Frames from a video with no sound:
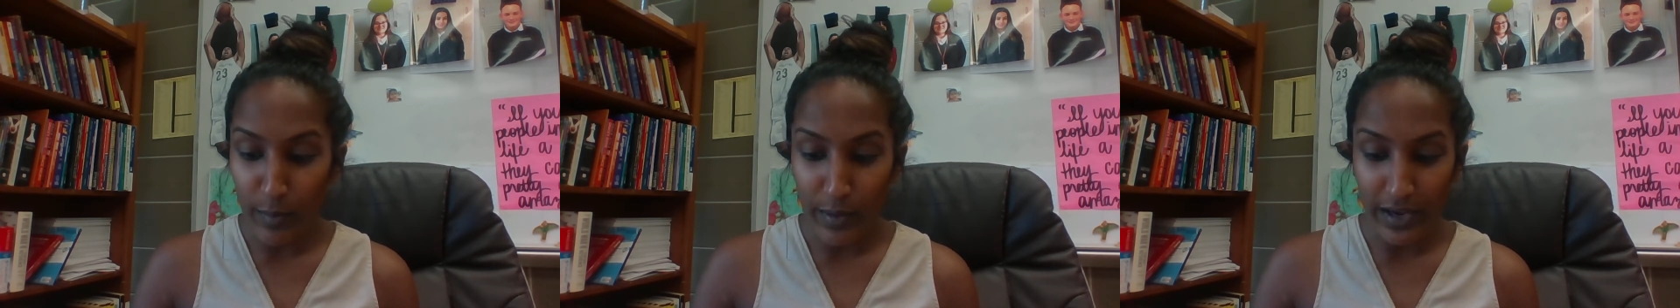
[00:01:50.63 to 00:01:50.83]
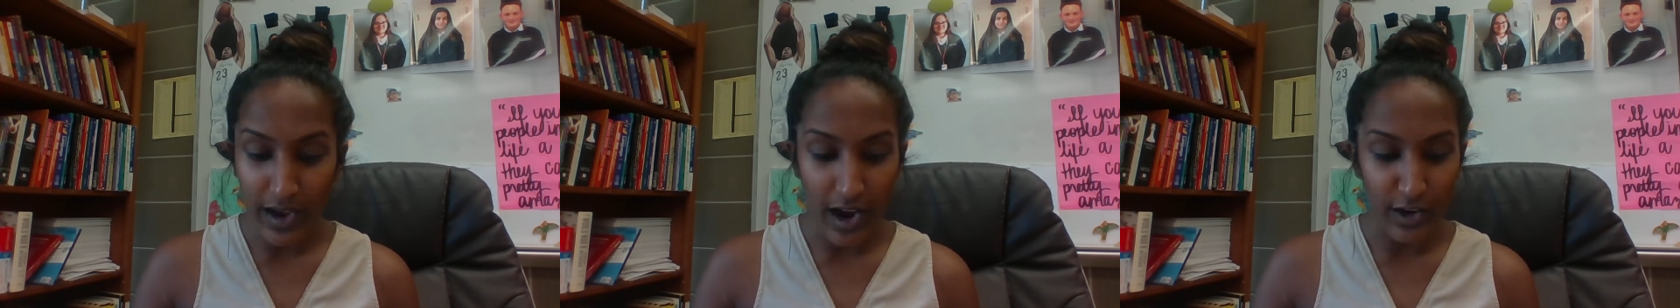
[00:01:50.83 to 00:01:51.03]

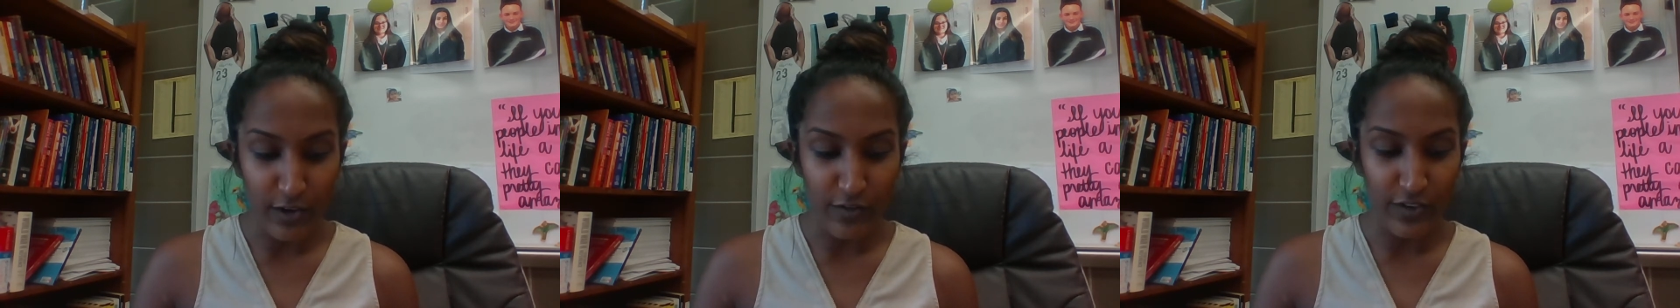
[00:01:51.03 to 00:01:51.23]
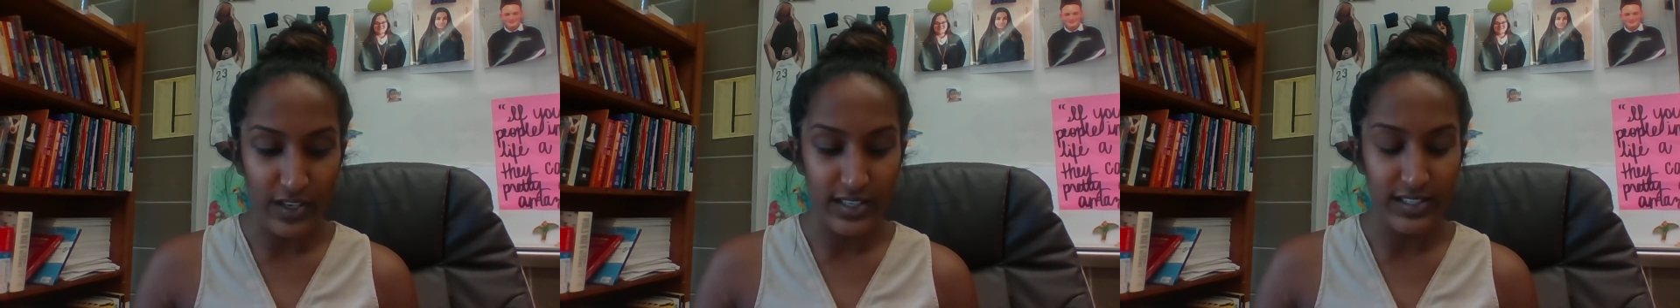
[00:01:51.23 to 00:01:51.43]

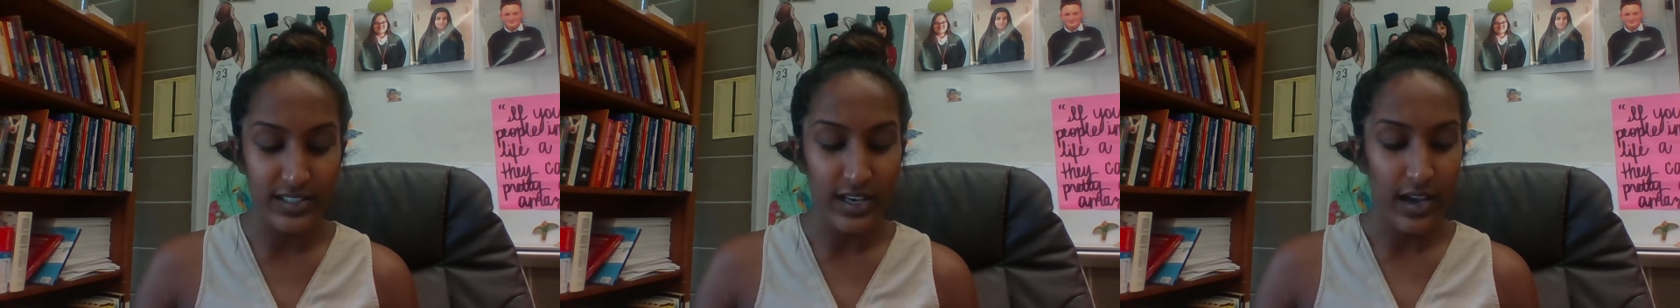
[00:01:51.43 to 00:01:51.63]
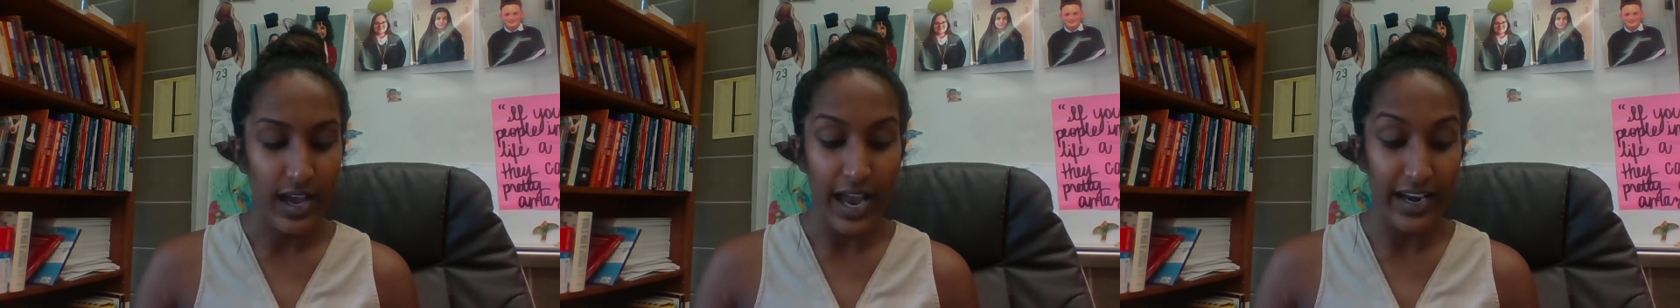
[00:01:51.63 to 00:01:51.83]
biographies,
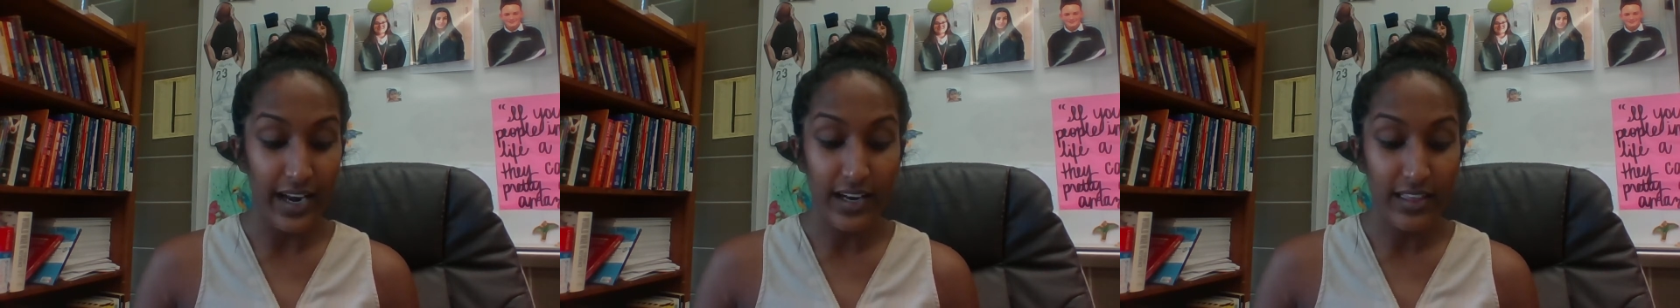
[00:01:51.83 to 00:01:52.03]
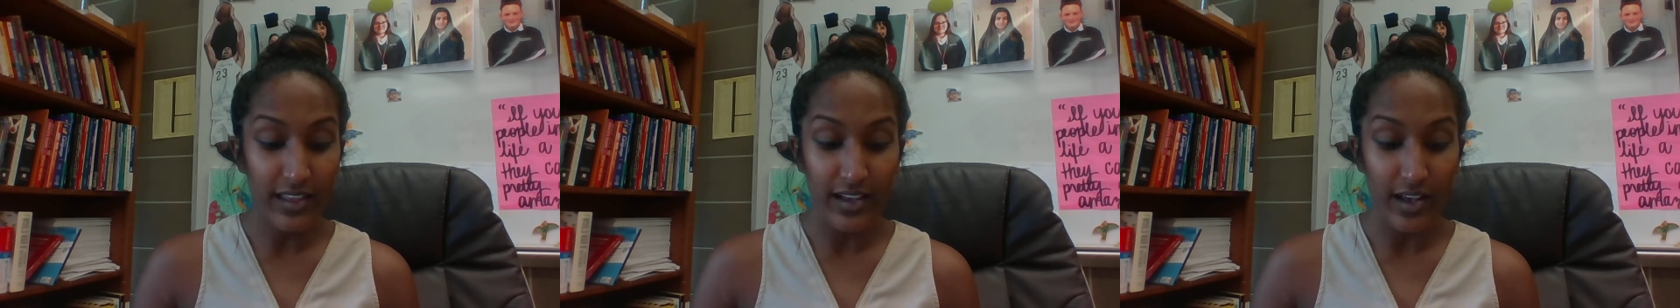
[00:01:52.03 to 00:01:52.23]
and
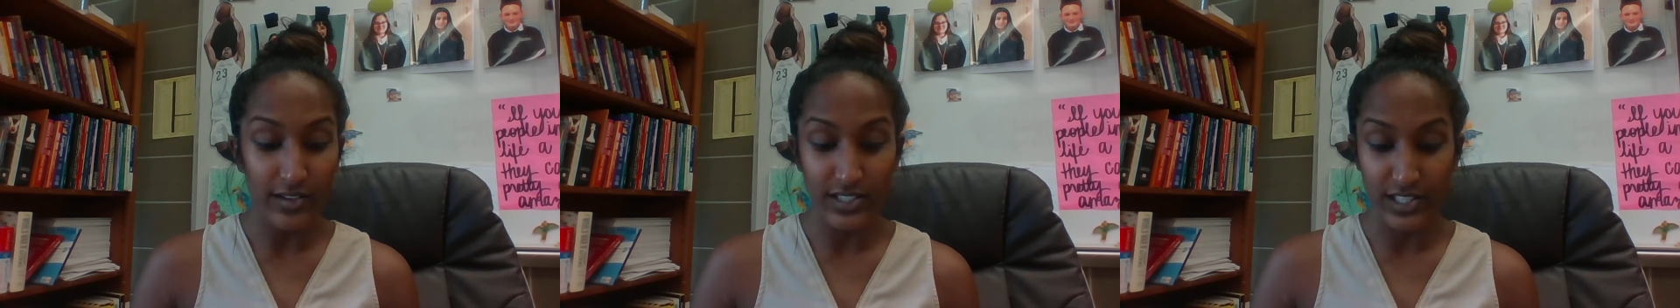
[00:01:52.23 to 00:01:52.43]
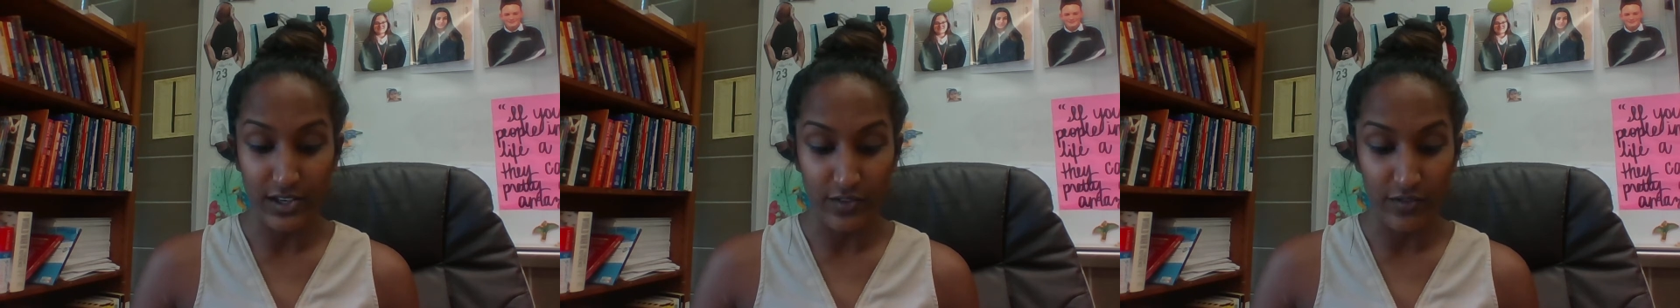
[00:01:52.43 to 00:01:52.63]
anything
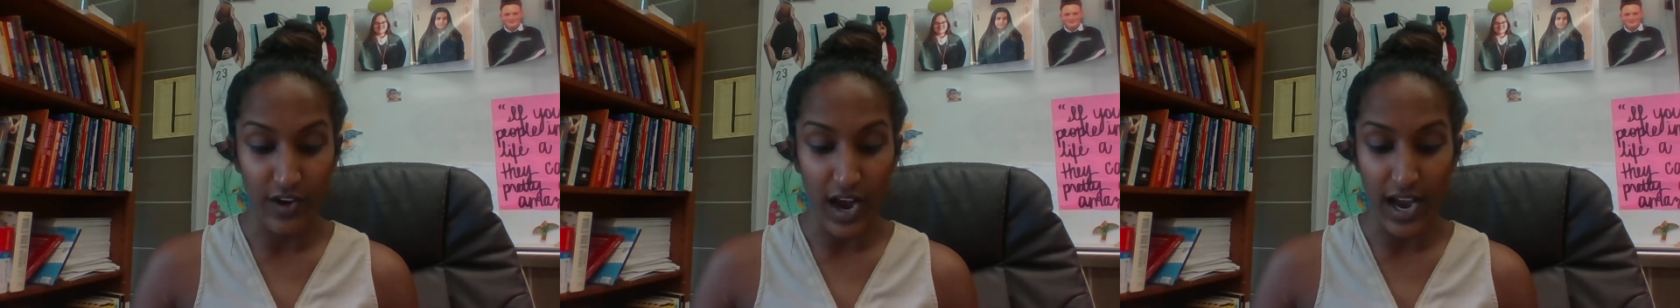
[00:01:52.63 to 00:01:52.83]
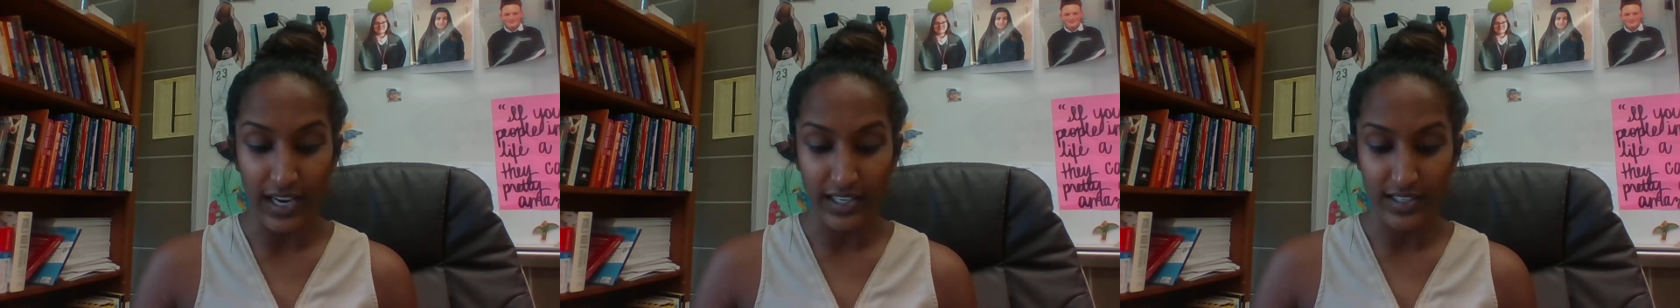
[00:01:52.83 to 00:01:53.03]
else he could
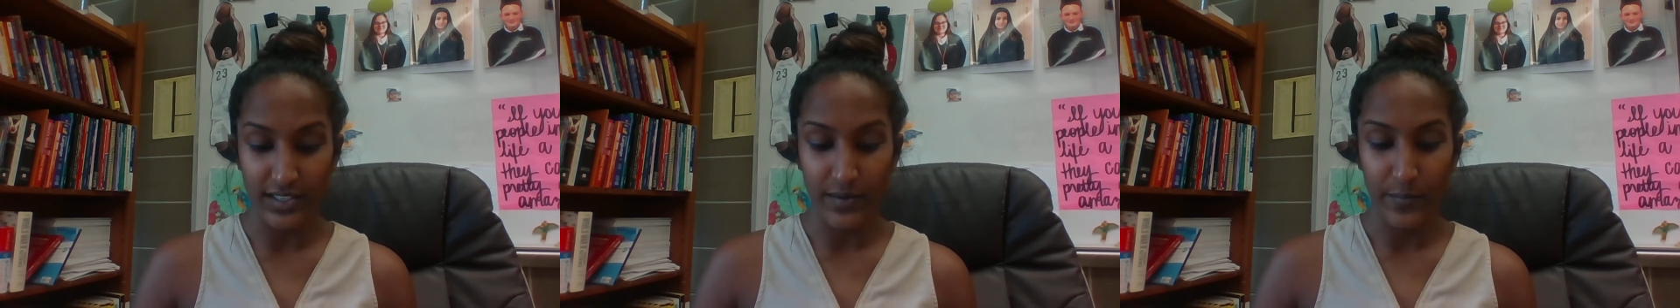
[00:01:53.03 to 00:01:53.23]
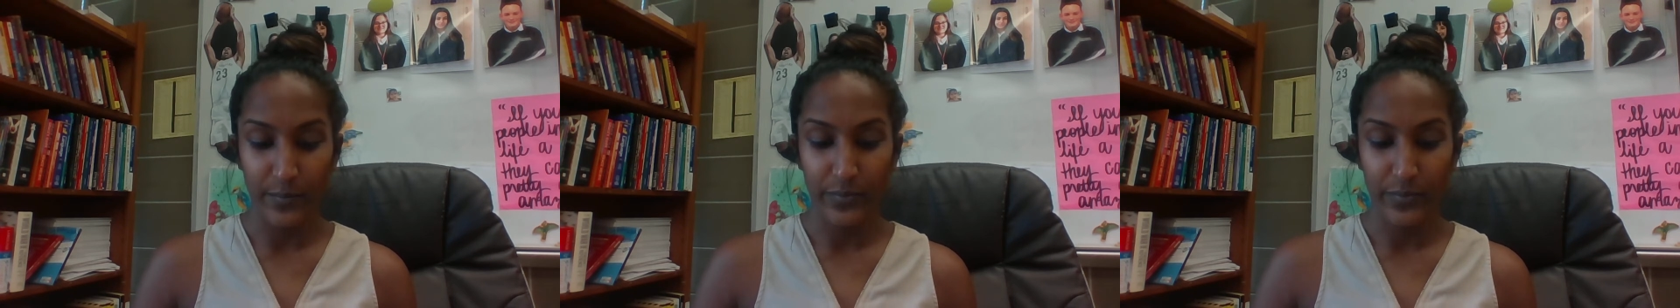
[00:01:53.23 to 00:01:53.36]
find.